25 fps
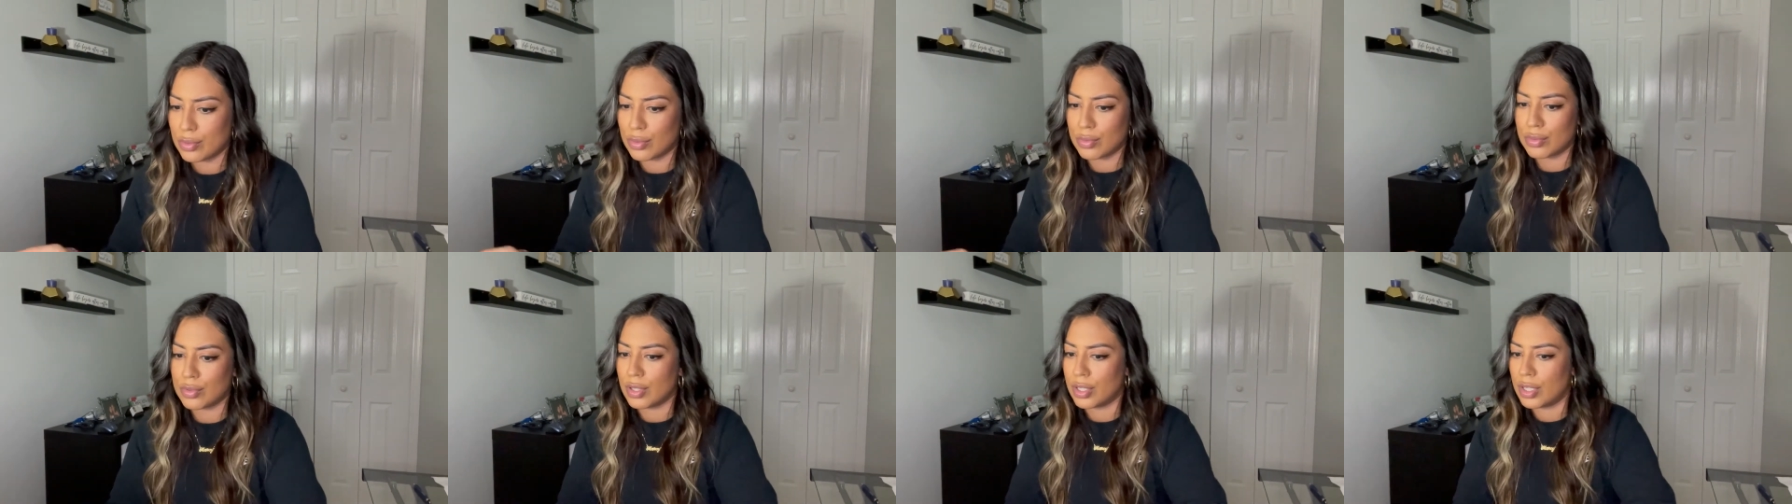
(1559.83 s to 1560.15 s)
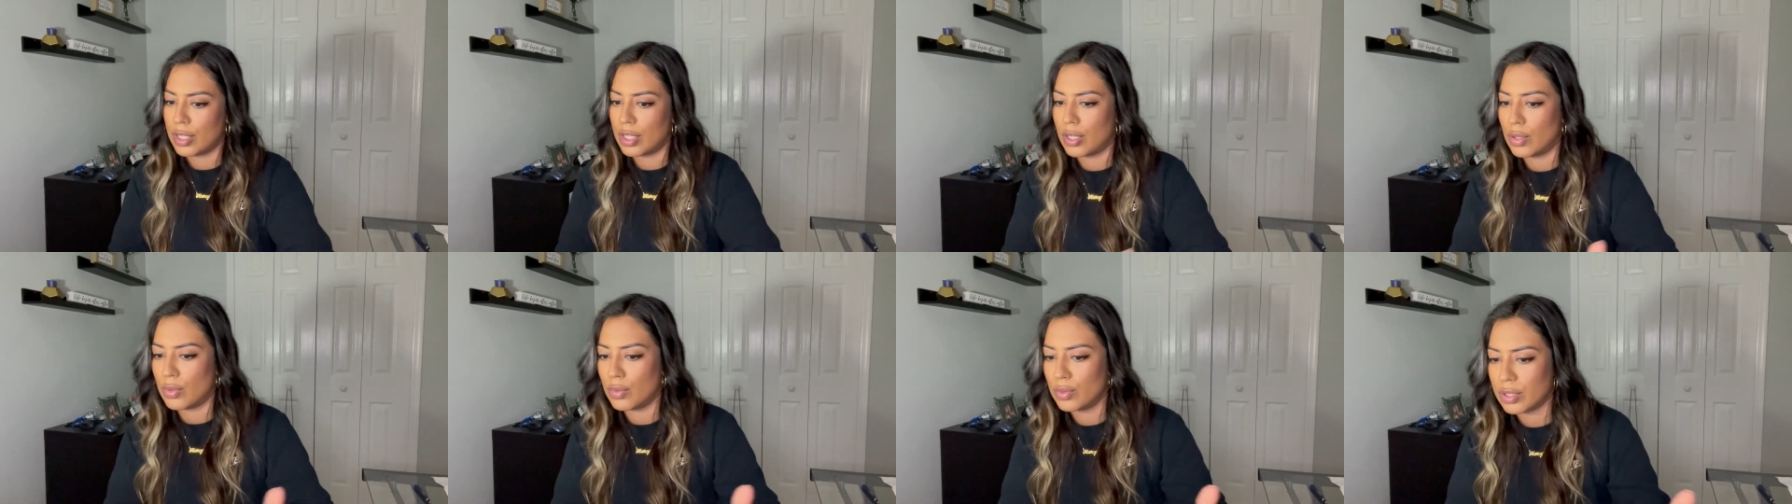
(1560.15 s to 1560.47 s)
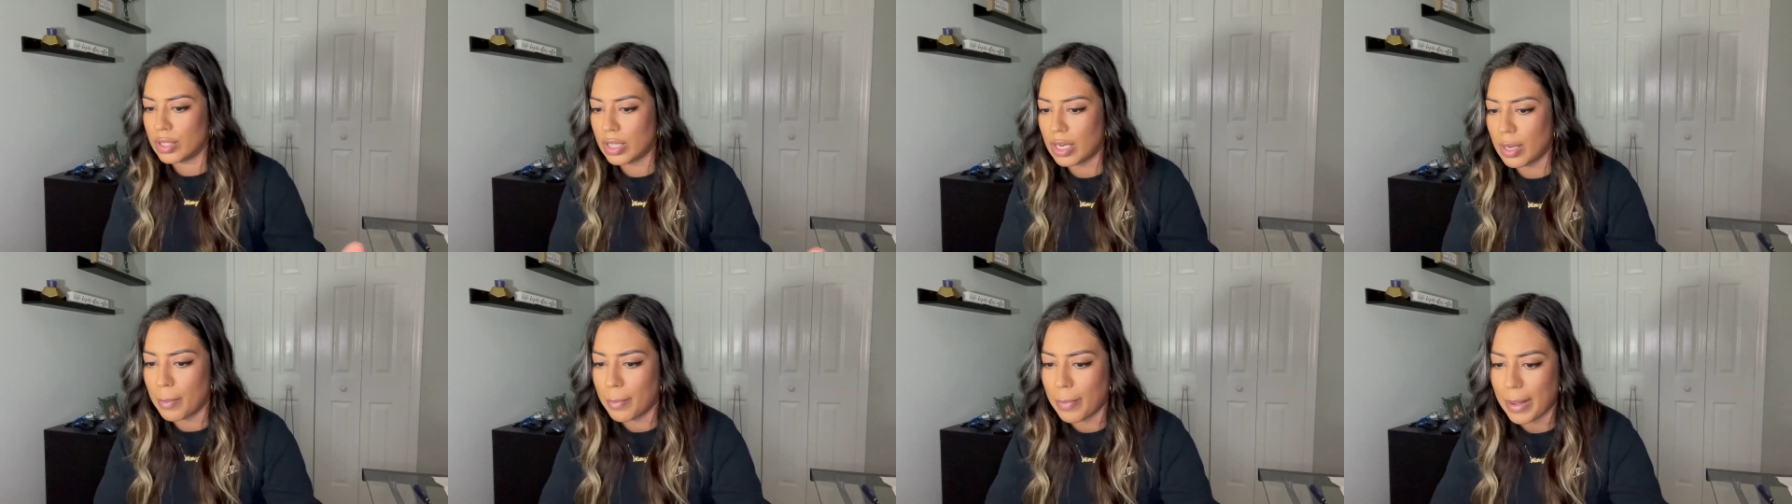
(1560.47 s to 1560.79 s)
who's gonna who's
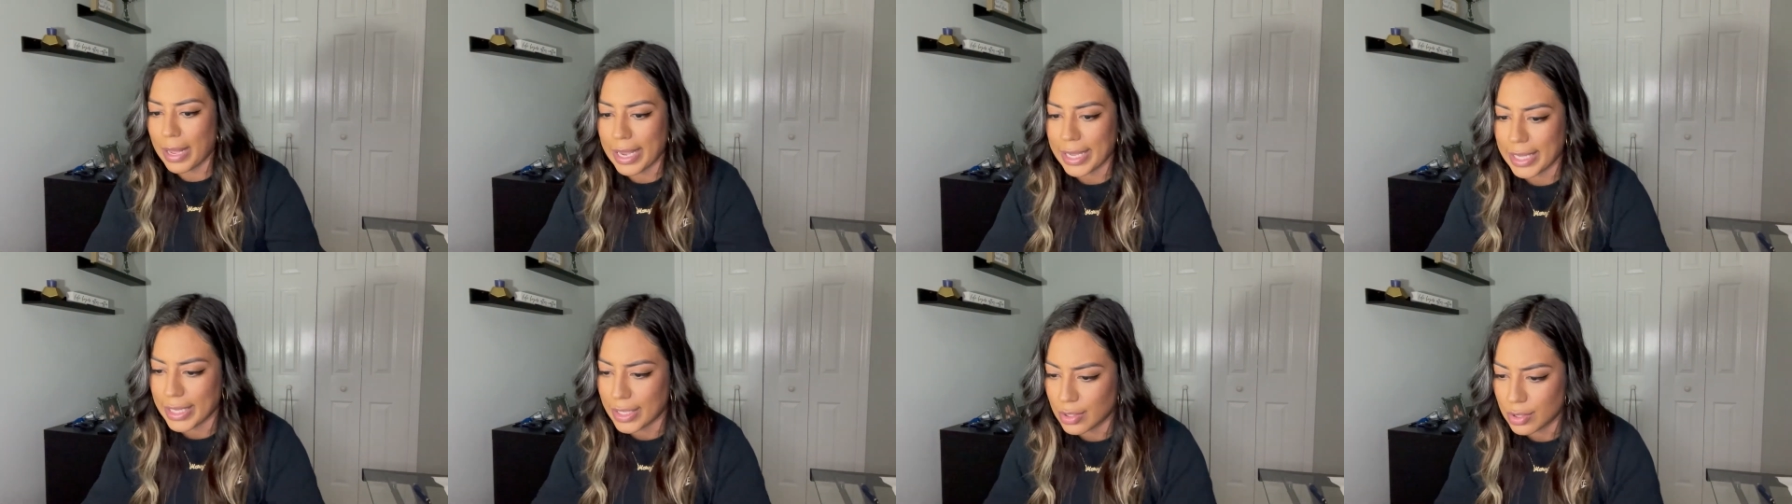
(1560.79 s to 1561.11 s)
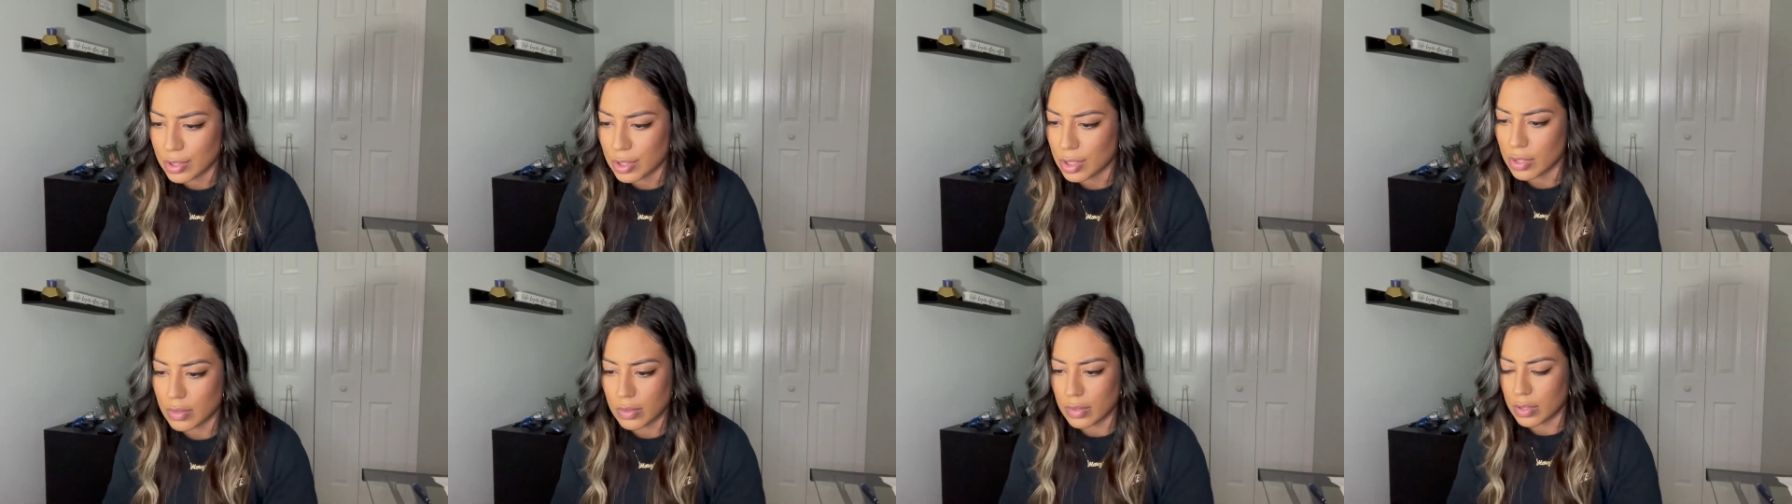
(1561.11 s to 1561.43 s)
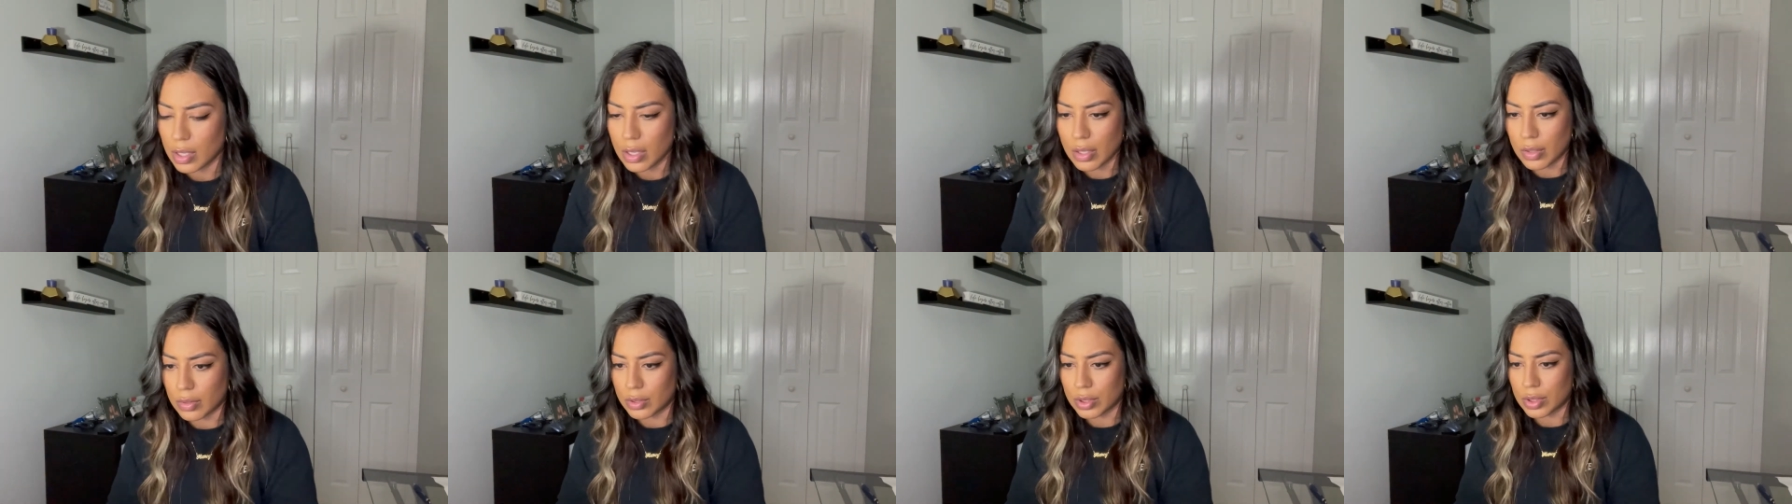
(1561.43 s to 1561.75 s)
gonna buy into you.
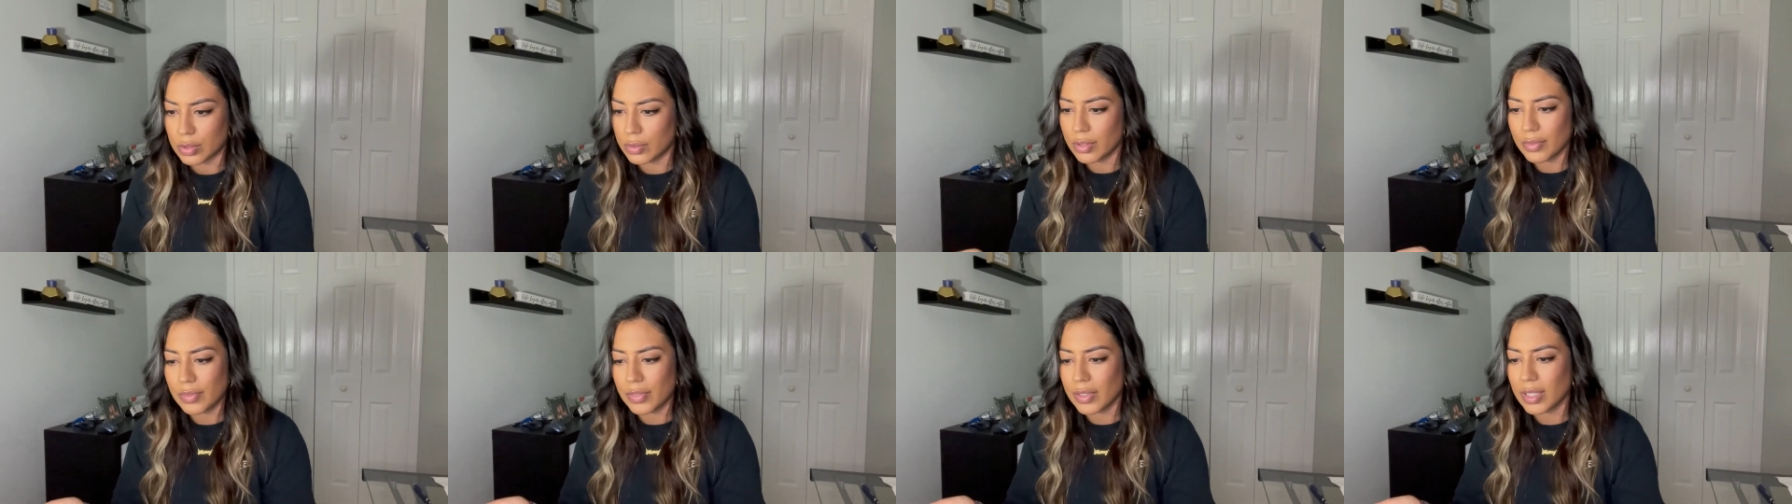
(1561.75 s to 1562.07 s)
No, do it for